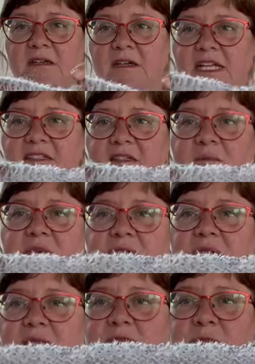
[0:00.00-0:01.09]
at some point
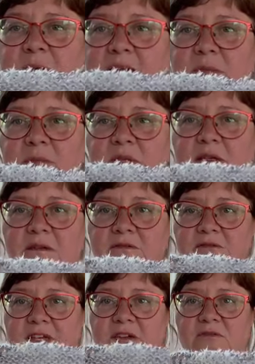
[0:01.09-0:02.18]
it reminded me of
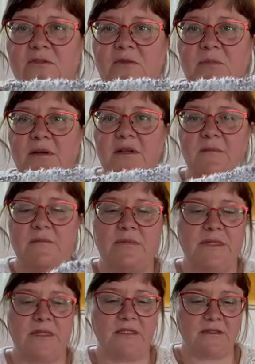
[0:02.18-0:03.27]
fake fur, but
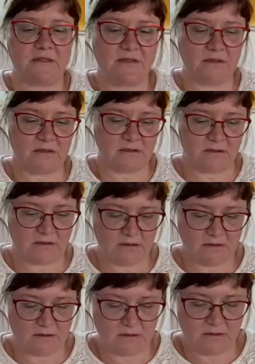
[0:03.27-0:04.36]
it's not.
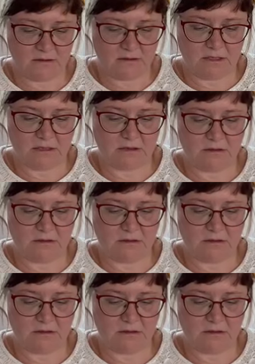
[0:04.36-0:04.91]
Yeah.